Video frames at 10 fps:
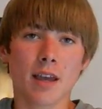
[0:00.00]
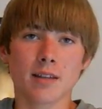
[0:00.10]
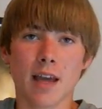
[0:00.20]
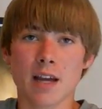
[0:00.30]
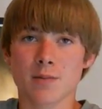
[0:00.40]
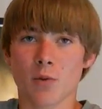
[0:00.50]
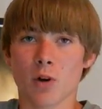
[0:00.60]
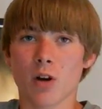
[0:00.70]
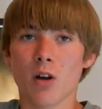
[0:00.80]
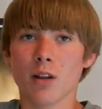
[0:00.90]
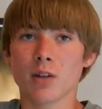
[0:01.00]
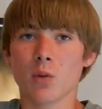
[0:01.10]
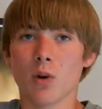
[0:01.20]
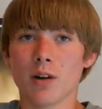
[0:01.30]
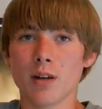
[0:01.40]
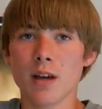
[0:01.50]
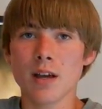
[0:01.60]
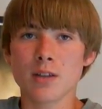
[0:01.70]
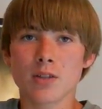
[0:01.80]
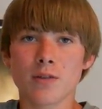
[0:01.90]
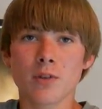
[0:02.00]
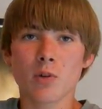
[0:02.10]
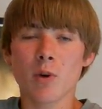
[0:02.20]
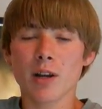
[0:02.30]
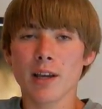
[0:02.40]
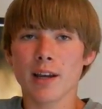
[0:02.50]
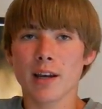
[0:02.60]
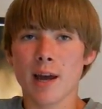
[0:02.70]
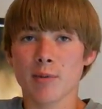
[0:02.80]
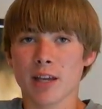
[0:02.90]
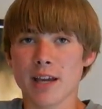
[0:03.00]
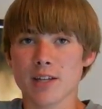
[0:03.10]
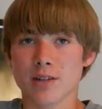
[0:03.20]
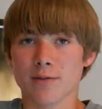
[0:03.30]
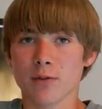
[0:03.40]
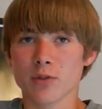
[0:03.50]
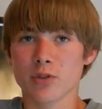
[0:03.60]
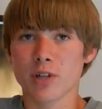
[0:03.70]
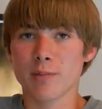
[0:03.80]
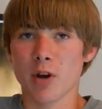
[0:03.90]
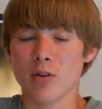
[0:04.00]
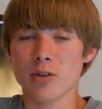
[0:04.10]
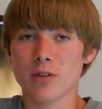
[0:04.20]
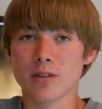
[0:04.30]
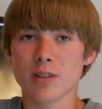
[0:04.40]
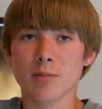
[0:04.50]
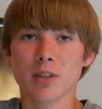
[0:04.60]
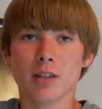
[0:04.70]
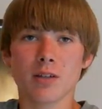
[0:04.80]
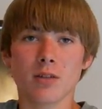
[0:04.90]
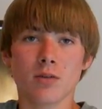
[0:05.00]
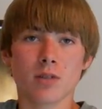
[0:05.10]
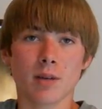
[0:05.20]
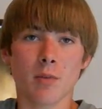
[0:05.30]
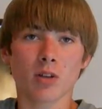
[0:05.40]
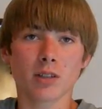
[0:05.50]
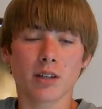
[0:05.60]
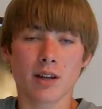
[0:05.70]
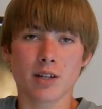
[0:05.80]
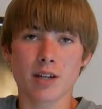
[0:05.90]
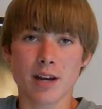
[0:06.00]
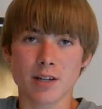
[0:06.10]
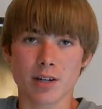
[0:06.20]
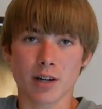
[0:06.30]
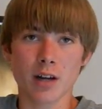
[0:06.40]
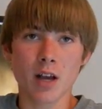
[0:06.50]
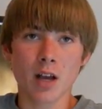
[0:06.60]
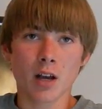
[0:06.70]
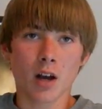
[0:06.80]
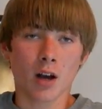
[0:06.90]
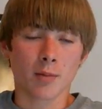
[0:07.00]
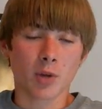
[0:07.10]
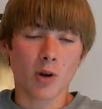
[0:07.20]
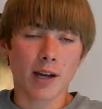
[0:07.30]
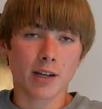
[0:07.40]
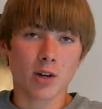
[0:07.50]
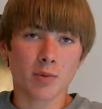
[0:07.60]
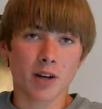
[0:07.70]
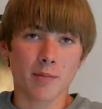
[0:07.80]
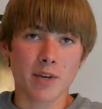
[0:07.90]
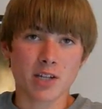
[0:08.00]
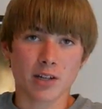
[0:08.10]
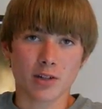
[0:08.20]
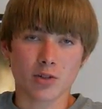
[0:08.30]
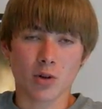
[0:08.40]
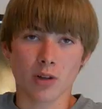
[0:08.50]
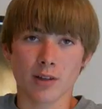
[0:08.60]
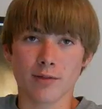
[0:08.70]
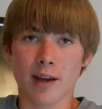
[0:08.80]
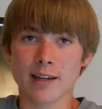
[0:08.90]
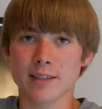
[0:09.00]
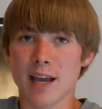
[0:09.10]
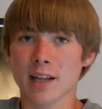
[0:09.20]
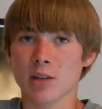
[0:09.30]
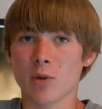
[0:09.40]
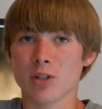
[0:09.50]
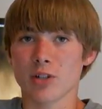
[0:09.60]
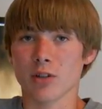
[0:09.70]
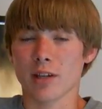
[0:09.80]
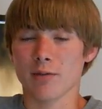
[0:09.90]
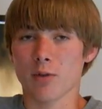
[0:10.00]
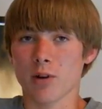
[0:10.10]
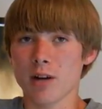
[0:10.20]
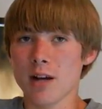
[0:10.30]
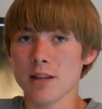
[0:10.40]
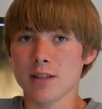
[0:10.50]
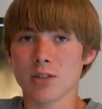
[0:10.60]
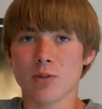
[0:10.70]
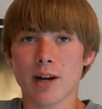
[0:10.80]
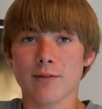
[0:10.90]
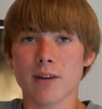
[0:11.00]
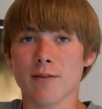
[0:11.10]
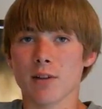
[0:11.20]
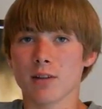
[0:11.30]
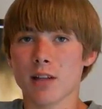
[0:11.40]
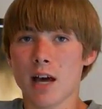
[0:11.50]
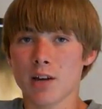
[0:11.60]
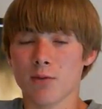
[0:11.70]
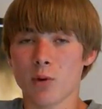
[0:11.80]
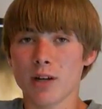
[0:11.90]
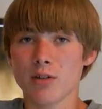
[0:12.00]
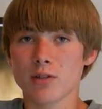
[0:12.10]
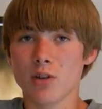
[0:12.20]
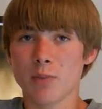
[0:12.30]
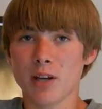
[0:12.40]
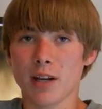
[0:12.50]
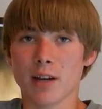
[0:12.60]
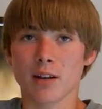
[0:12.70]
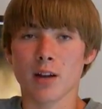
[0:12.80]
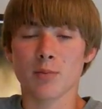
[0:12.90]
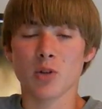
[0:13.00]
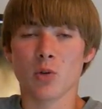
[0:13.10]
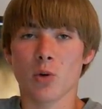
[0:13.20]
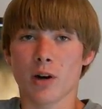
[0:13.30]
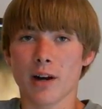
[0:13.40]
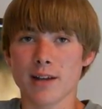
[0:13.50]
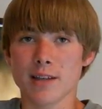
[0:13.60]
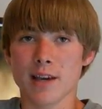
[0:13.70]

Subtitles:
and Dashboard all into one. So if you're working in an application in full screen mode, you can simply use a multi-touch gesture, go ahead and open up Mission Control and find exactly what you're looking for. This is great if you have a lot of windows open and it'll help you to organize